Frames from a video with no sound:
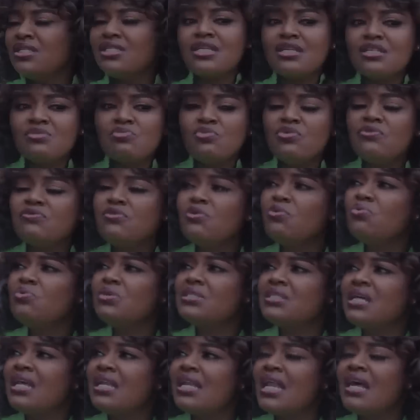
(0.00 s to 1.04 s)
She has moved on
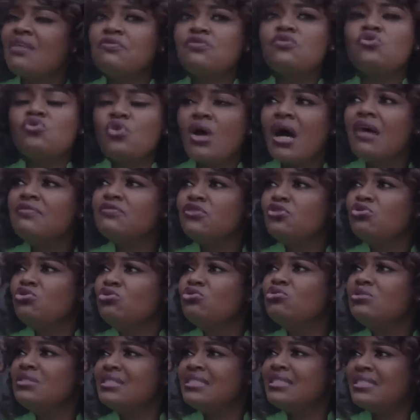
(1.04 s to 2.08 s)
with her life. You have to
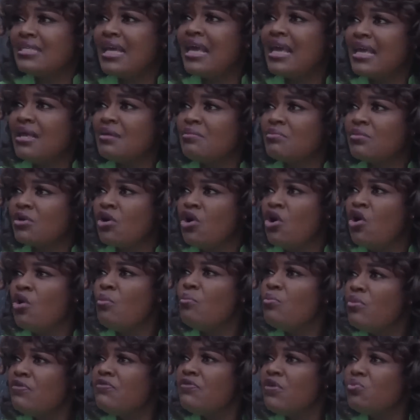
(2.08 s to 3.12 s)
do the same.
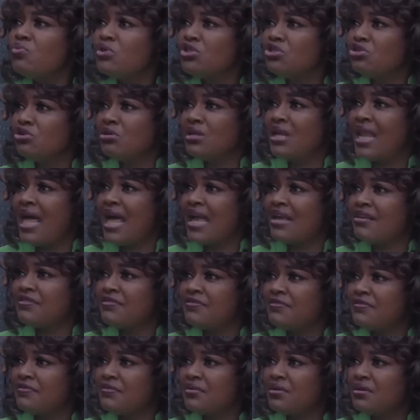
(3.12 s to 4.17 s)
Move on with your
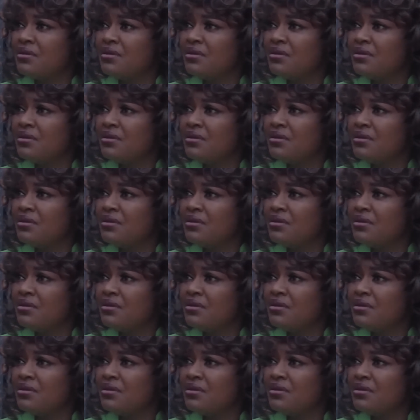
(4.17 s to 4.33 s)
life.